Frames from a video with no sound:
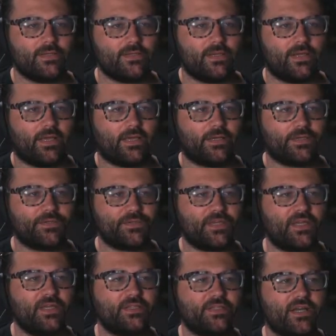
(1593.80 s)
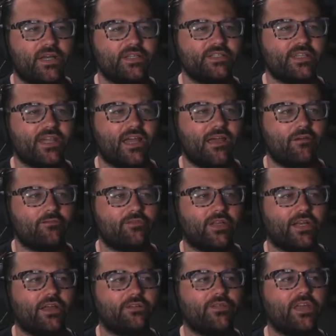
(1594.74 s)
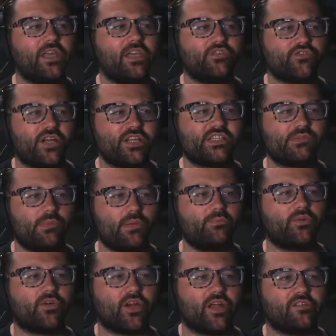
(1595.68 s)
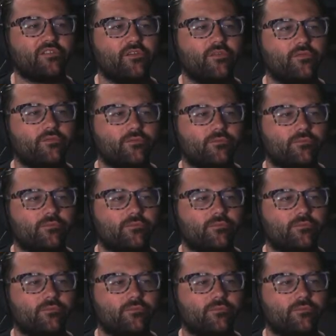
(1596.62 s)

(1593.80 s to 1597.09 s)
And he does have, like, I think he tries to be progressive,